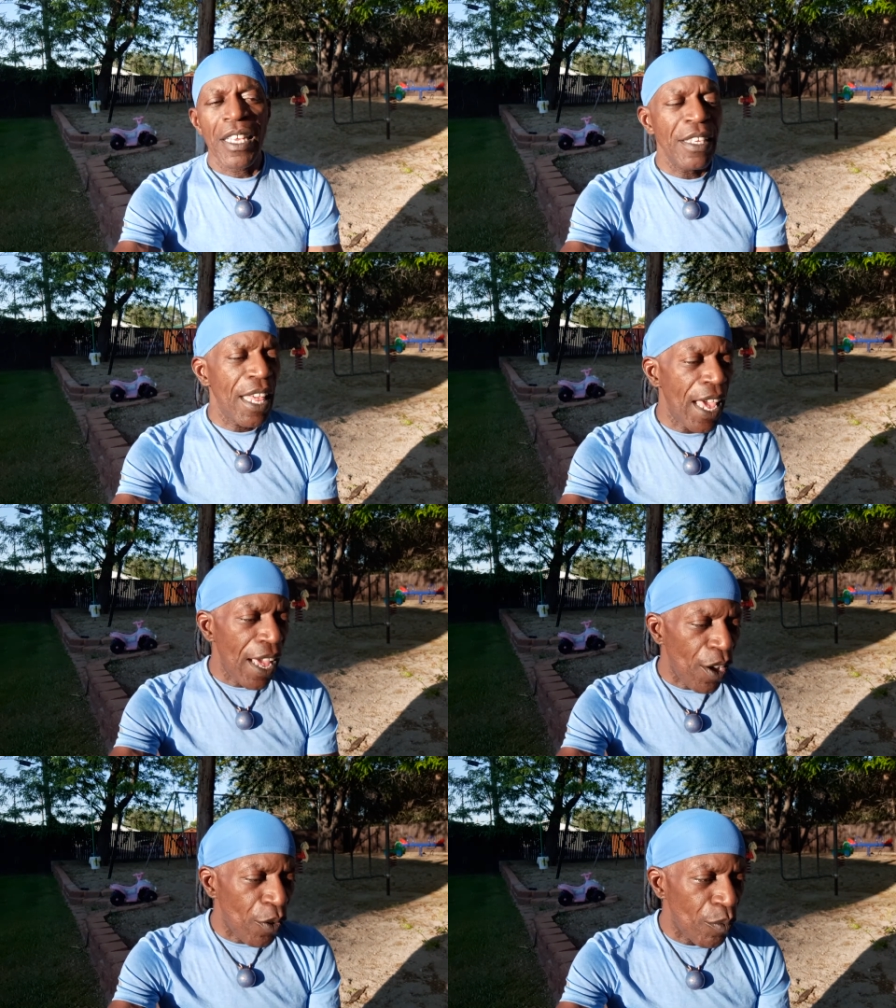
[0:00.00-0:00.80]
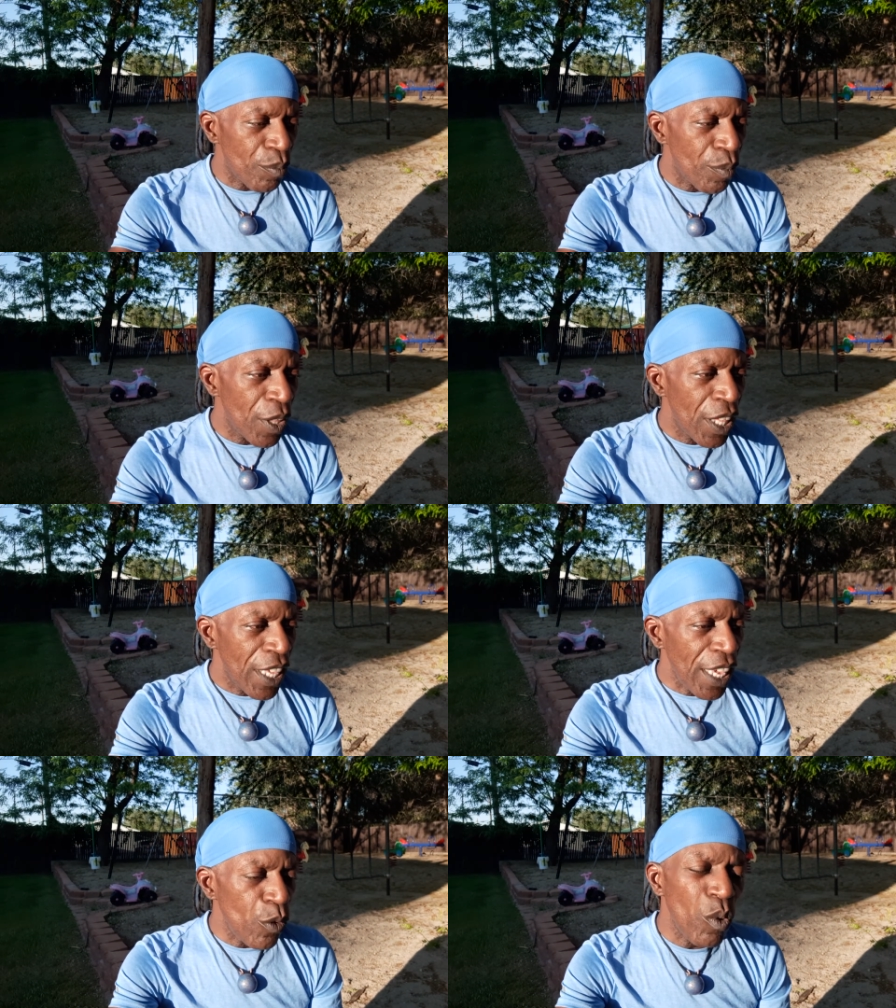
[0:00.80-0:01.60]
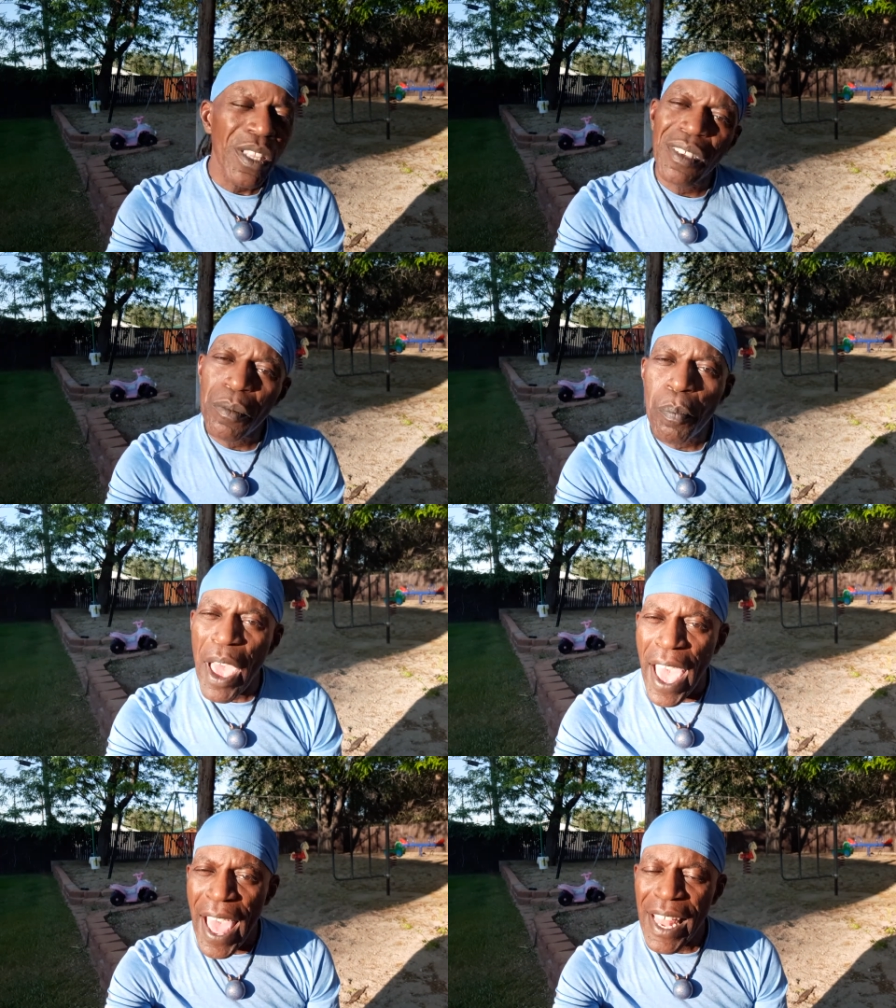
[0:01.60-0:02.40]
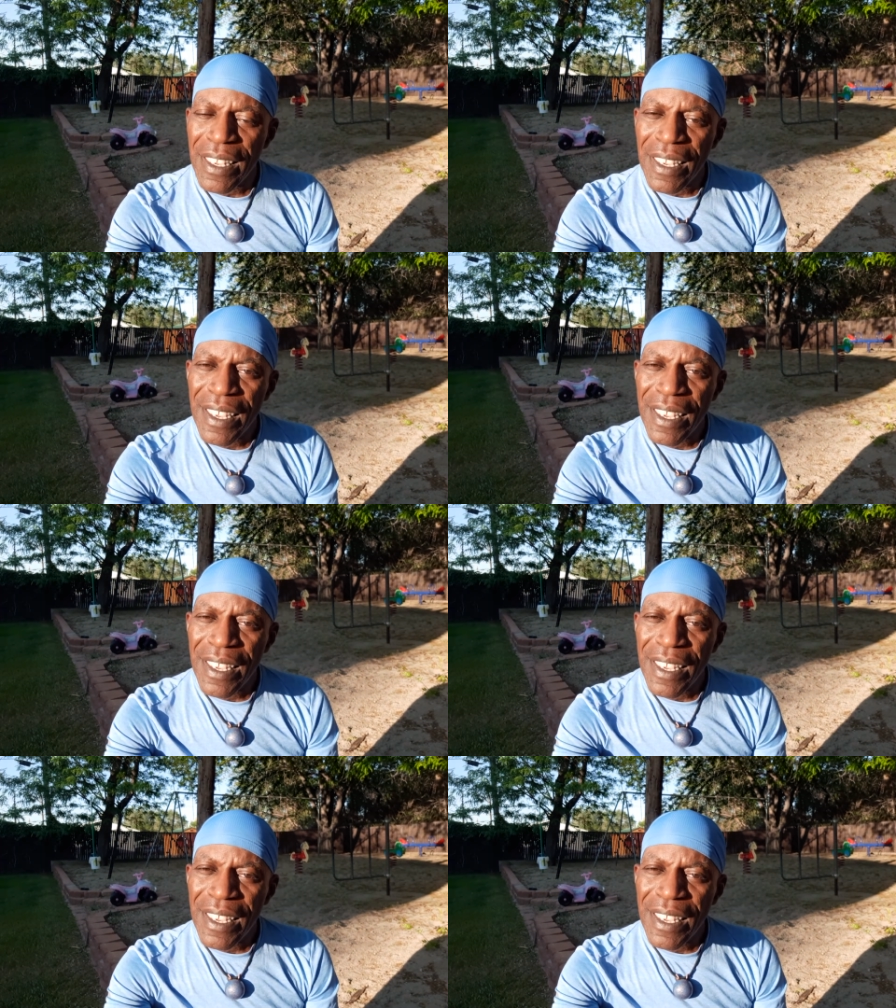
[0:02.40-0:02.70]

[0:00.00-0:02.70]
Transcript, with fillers: Now, it wasn't bad,